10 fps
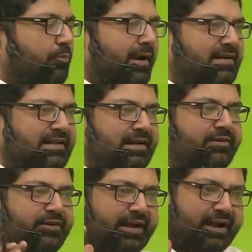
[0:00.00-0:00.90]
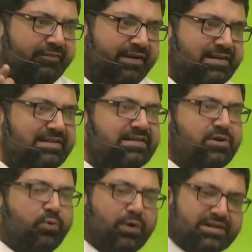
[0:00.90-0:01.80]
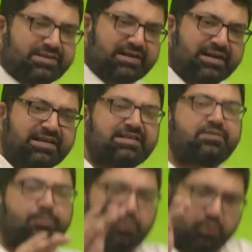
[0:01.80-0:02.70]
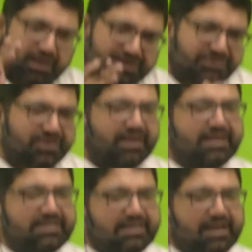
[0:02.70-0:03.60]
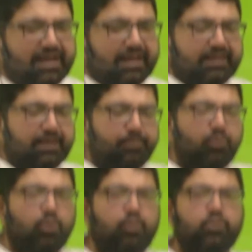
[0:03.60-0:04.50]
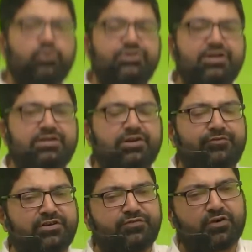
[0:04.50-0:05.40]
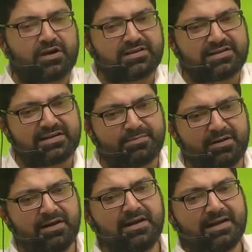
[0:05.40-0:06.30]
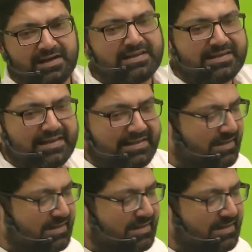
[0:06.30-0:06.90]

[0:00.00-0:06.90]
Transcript: see trade winds, westerlies, polar easterlies. They blow over oceanic surface for considerable distance.